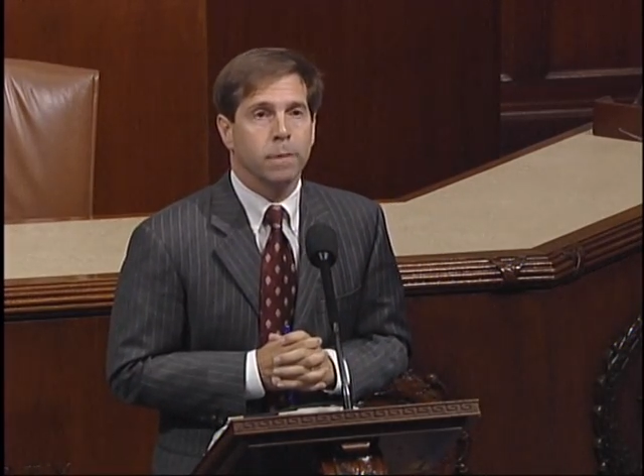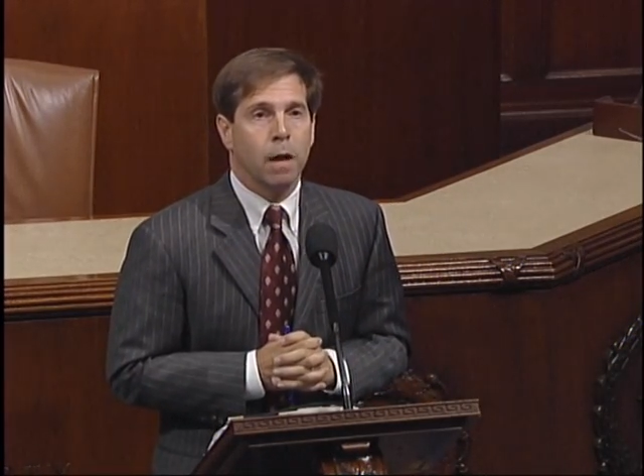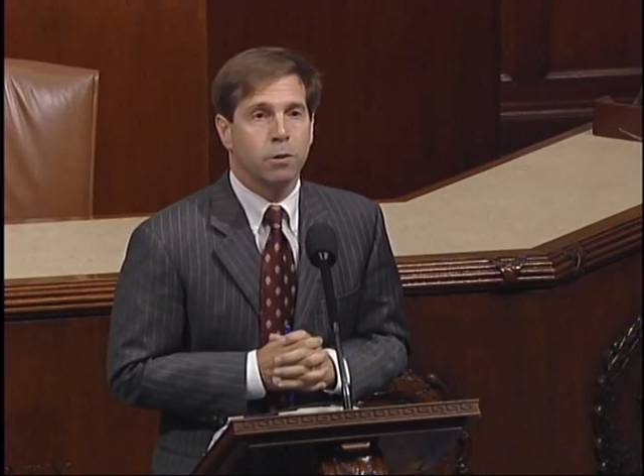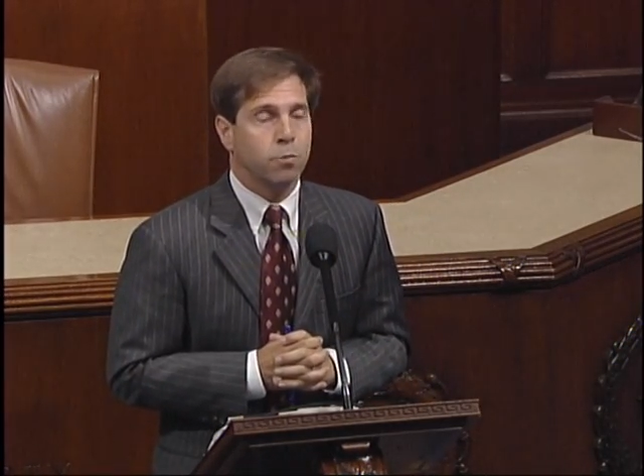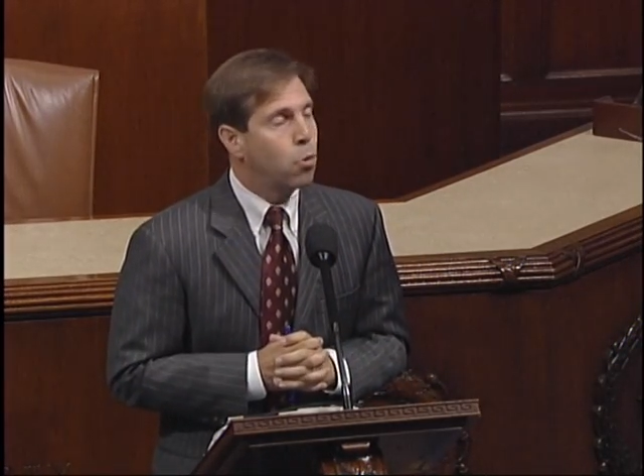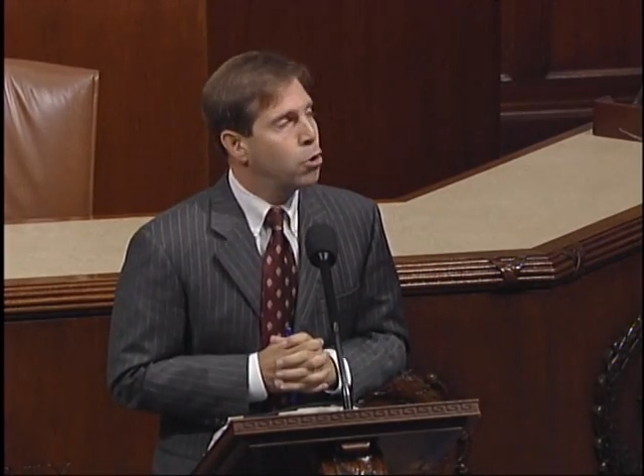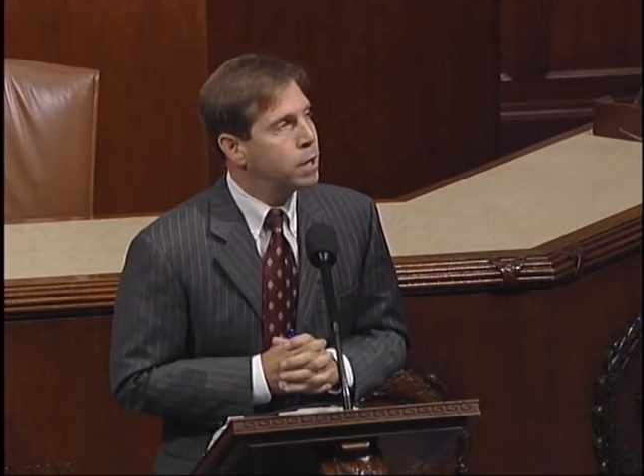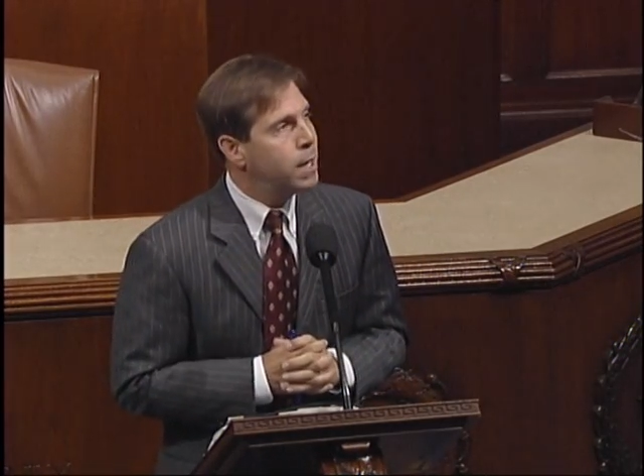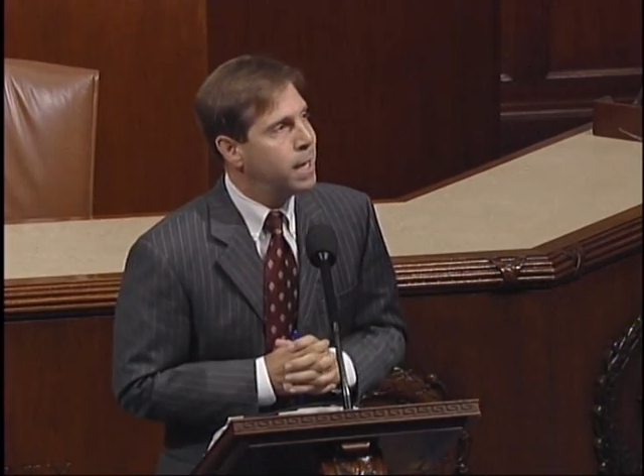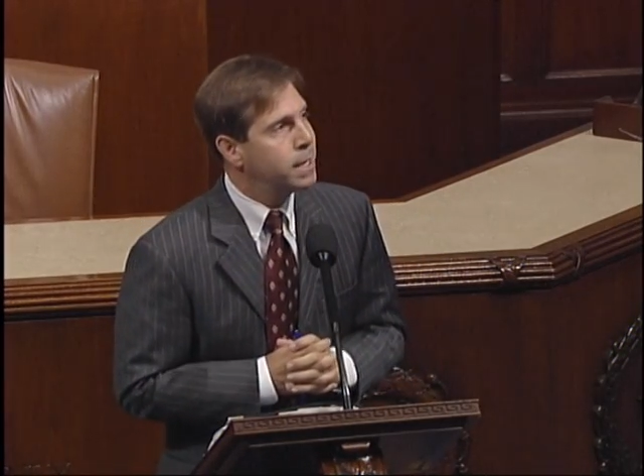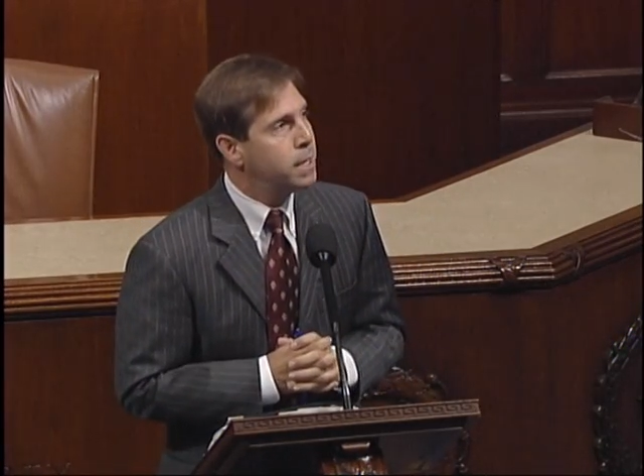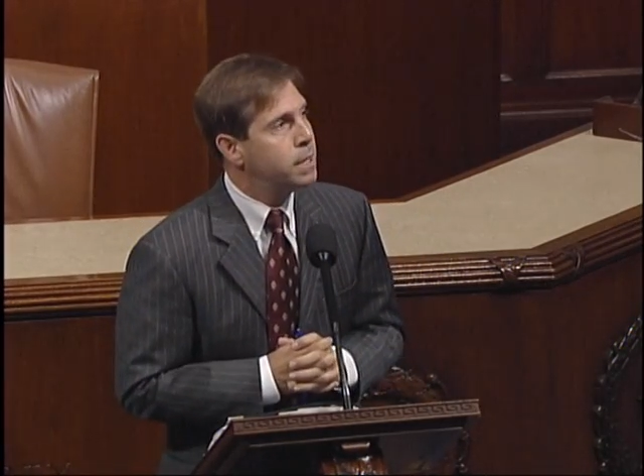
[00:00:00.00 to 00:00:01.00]
I was born in
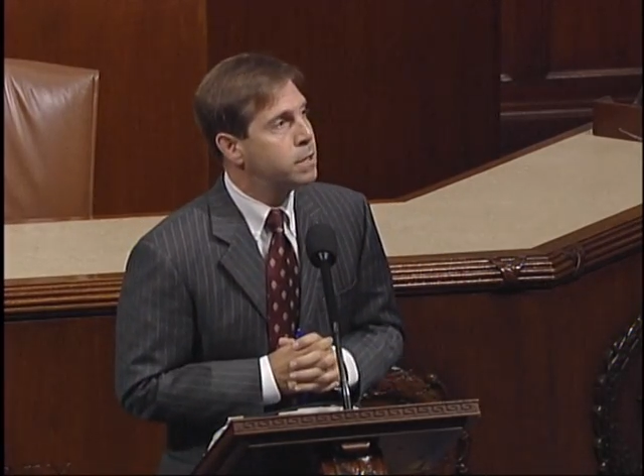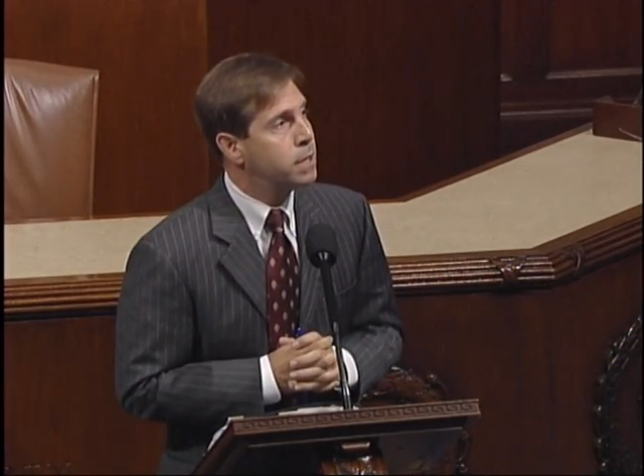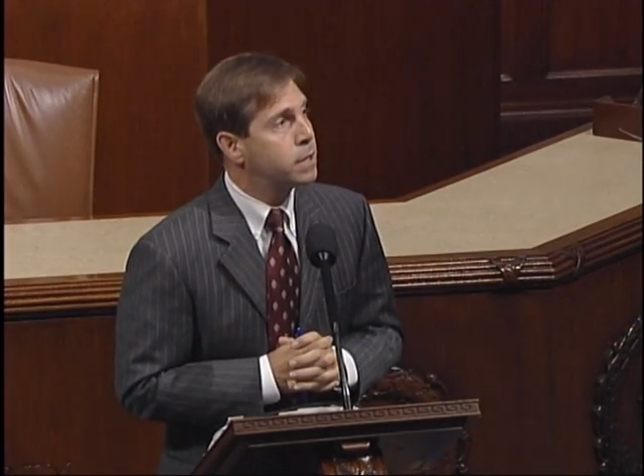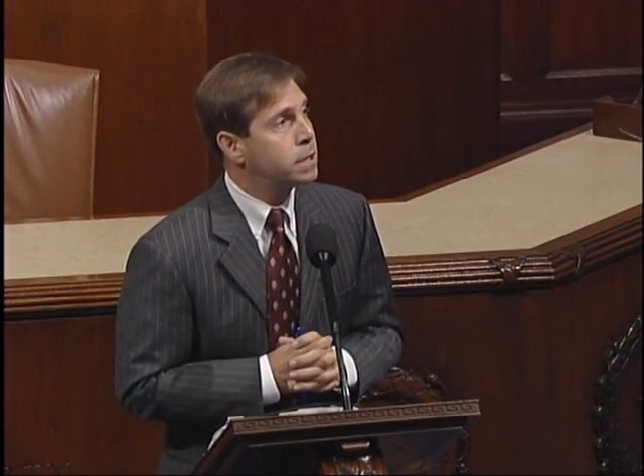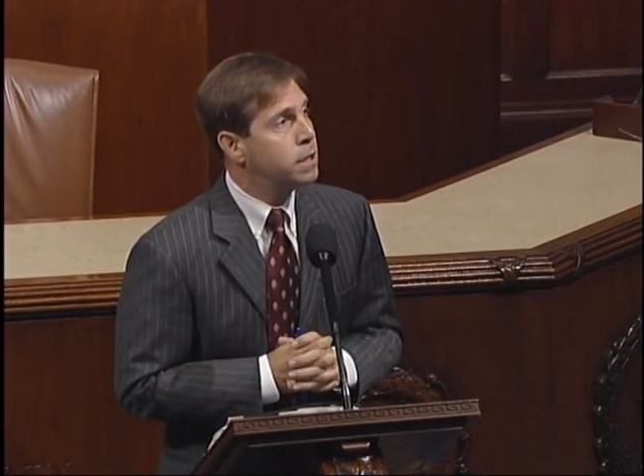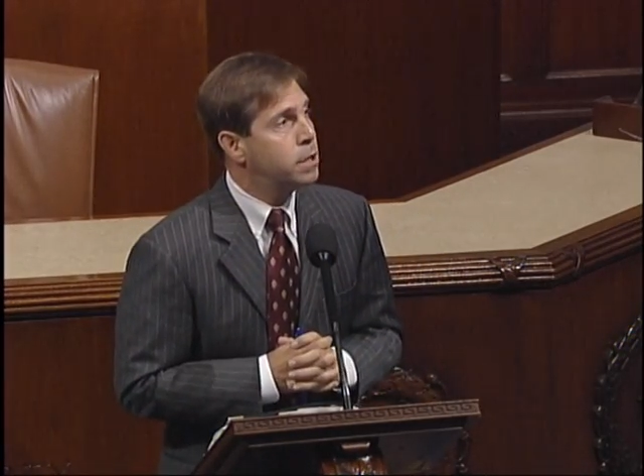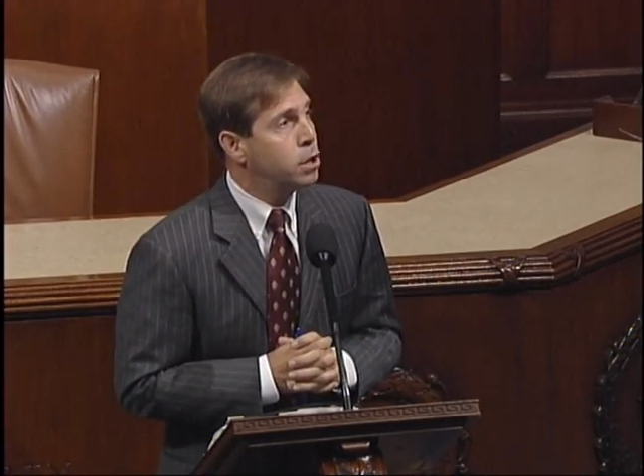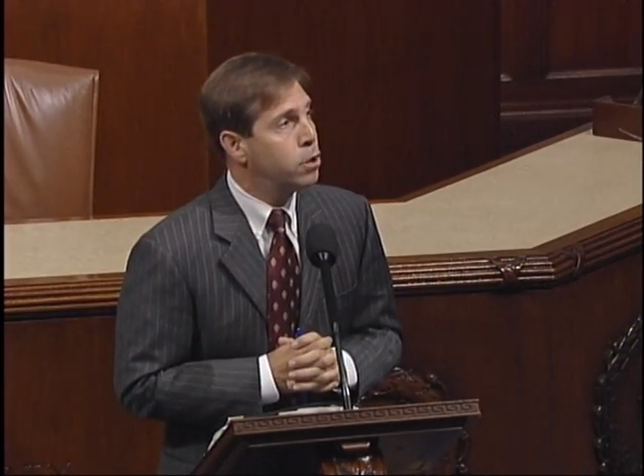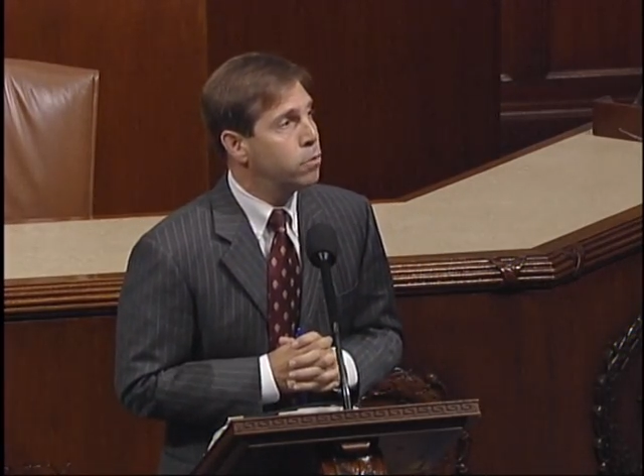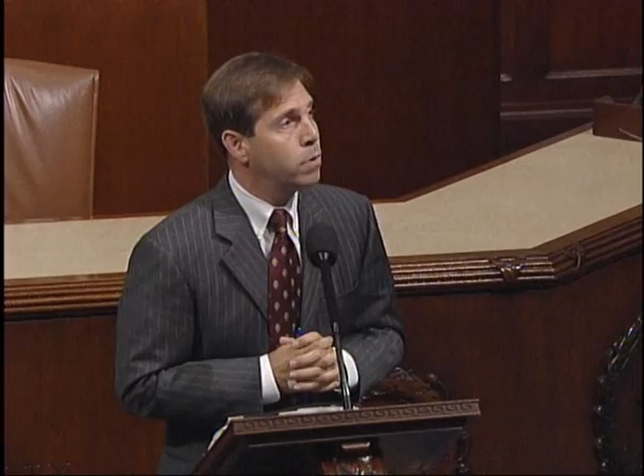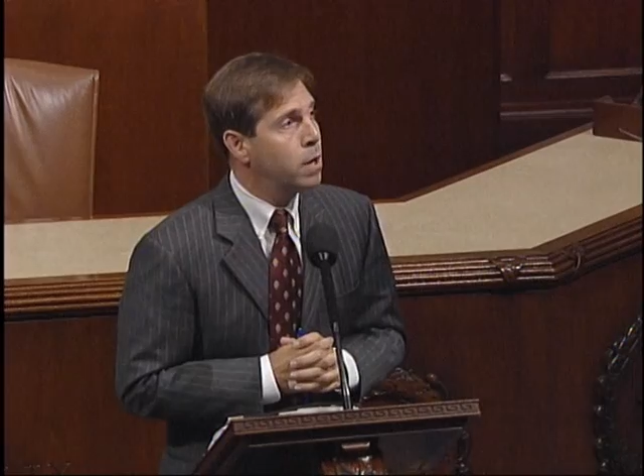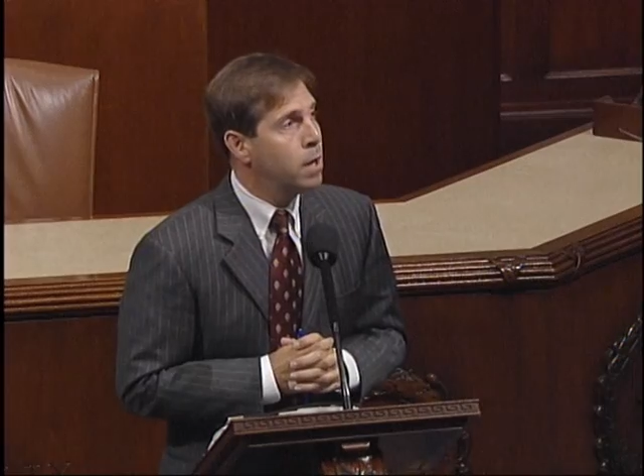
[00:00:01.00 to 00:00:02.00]
1962.